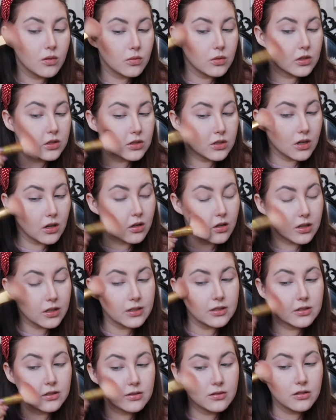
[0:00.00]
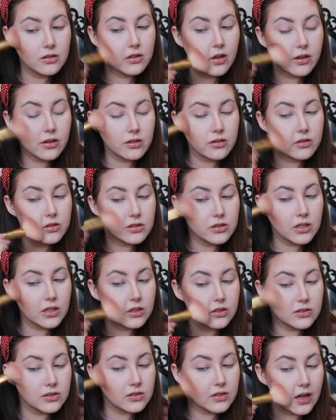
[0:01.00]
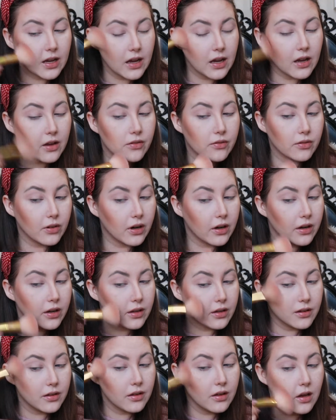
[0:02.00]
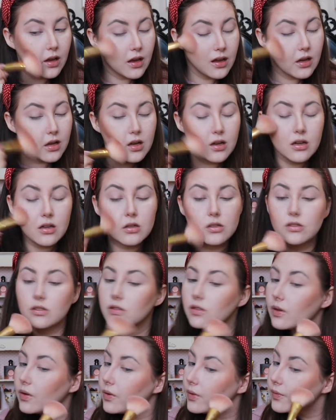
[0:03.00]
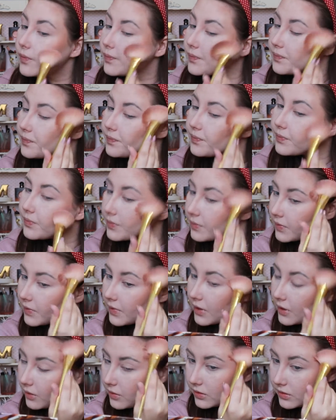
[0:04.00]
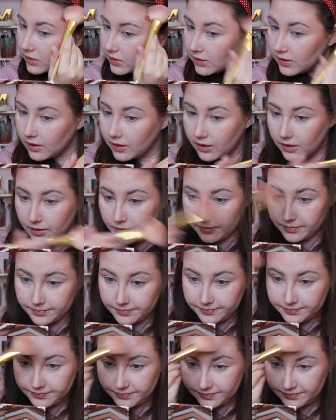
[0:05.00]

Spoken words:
which are all good skills to have, right? So, what's the harm?